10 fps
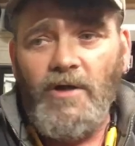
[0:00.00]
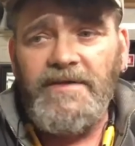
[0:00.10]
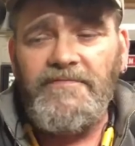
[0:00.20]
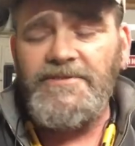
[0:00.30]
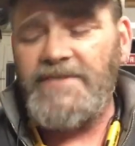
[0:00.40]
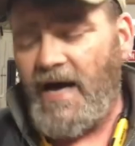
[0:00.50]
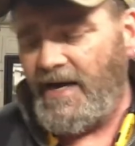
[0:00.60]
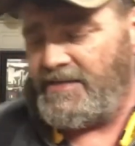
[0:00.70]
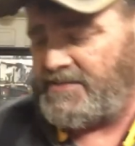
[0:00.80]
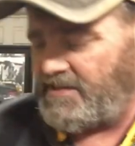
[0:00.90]
different
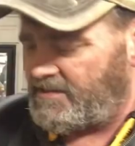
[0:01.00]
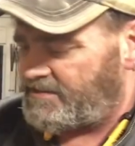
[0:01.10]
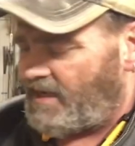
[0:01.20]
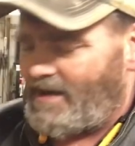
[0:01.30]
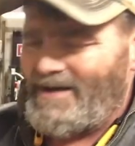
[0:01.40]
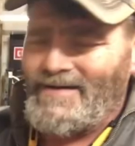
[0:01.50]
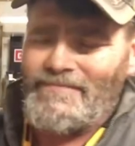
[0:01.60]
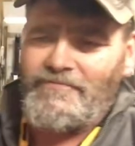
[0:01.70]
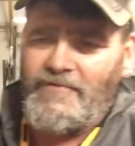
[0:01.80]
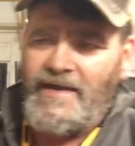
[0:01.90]
sizes, uh,
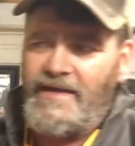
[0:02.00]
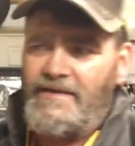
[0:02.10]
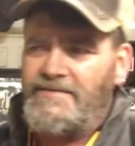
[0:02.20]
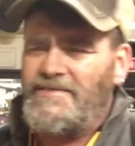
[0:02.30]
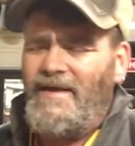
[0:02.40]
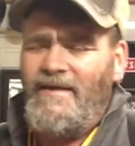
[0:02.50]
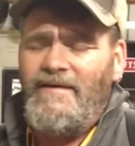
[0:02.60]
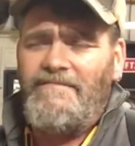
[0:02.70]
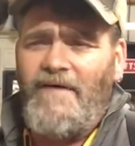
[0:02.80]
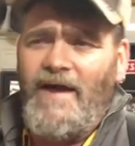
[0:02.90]
three inch,
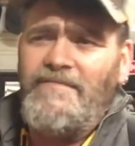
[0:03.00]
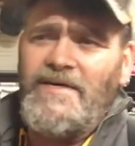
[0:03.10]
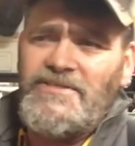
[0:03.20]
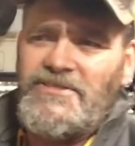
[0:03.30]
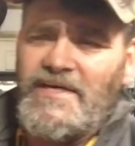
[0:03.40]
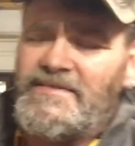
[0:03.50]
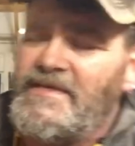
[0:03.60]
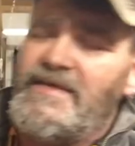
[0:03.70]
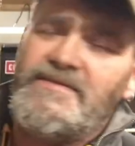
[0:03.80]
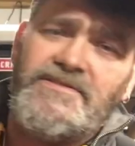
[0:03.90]
five inch, six
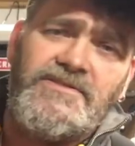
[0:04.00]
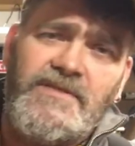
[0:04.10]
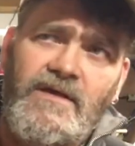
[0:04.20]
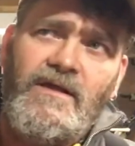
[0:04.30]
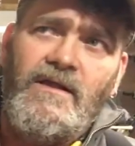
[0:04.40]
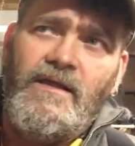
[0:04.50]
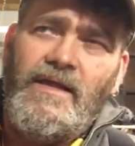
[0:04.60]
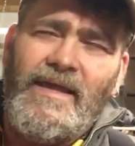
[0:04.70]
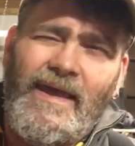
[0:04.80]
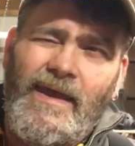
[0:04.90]
inch,
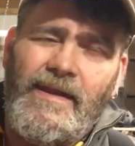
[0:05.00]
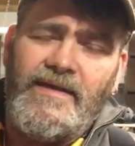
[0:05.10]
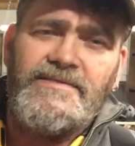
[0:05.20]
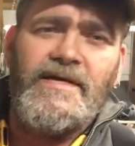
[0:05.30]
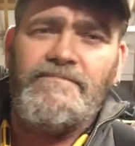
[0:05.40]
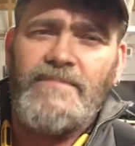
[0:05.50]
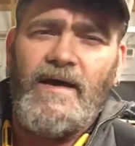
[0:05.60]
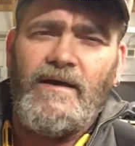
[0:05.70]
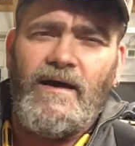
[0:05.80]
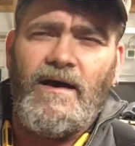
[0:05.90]
eight inch.
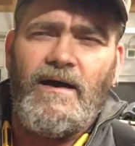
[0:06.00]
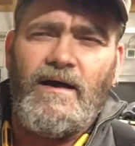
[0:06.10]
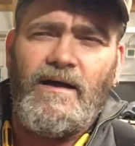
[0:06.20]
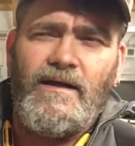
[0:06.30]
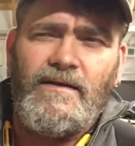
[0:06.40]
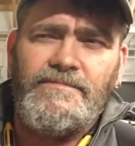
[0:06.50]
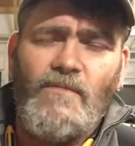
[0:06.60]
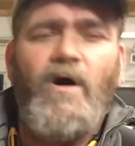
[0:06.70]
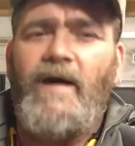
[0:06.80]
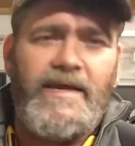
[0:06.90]
Uh,
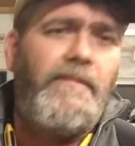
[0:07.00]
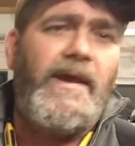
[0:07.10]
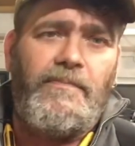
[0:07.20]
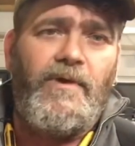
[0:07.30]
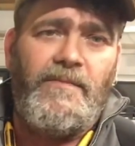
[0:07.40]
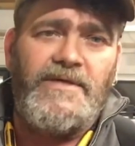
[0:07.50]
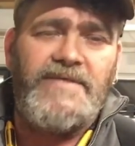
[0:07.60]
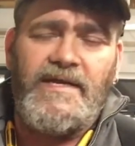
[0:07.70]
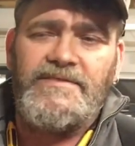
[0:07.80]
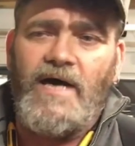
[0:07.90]
well, I can make them pretty much
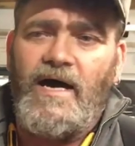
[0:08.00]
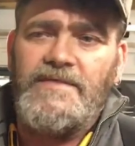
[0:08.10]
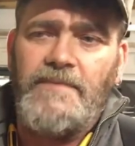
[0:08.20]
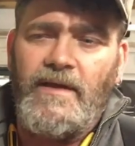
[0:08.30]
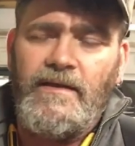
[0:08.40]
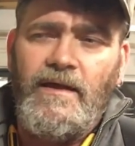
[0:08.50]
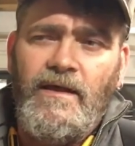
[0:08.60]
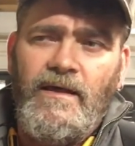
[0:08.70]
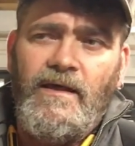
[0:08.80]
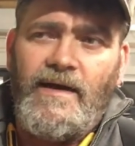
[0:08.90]
any size, but I
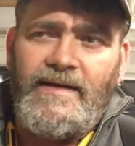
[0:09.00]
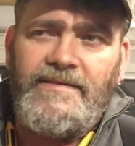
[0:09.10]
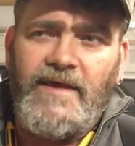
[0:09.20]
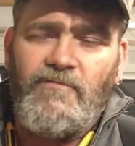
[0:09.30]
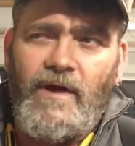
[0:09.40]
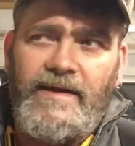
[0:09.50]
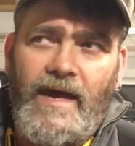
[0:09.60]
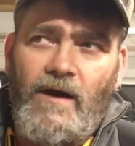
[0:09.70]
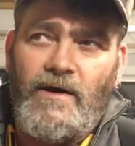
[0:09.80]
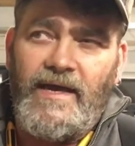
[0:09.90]
I think right
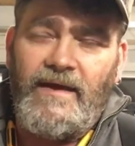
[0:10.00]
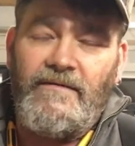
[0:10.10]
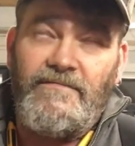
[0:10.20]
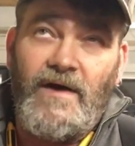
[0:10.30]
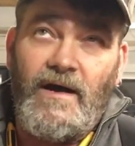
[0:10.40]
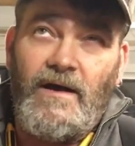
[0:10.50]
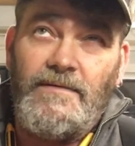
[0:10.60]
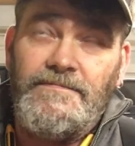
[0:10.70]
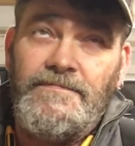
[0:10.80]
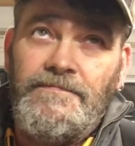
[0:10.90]
now I have uh,
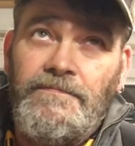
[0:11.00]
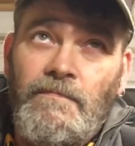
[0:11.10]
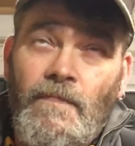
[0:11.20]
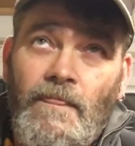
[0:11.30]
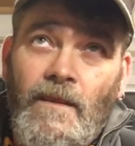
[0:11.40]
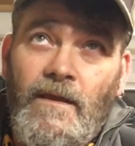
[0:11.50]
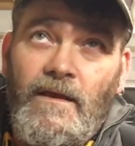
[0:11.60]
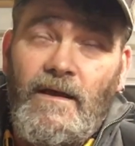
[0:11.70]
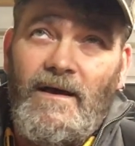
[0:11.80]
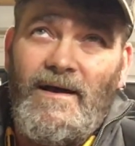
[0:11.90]

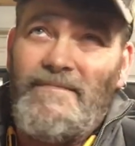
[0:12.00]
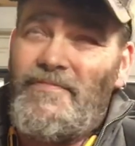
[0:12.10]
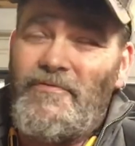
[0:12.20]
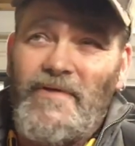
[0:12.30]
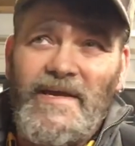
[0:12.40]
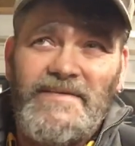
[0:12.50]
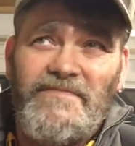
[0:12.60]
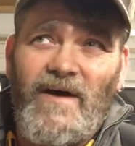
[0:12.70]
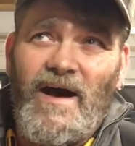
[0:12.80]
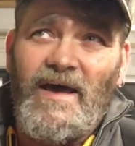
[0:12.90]
uh, threes,
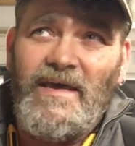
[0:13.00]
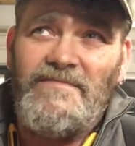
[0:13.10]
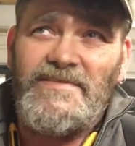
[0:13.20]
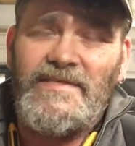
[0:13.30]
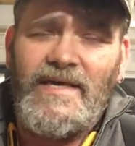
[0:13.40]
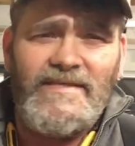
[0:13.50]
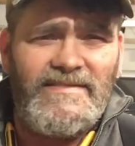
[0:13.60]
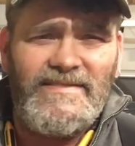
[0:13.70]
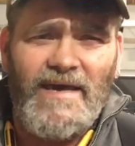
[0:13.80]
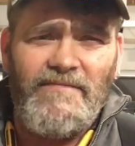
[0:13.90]
fives, and
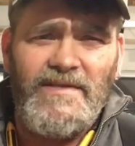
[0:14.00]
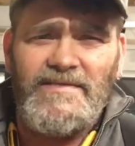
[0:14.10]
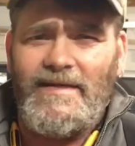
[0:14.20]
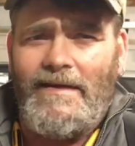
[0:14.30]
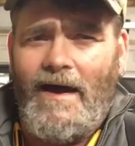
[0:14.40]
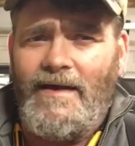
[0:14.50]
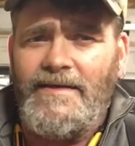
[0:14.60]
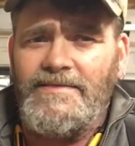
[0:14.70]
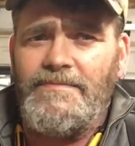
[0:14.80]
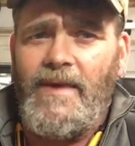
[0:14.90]
sevens and
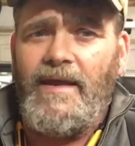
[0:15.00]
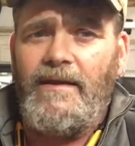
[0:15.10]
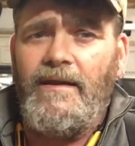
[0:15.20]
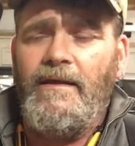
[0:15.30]
nines made.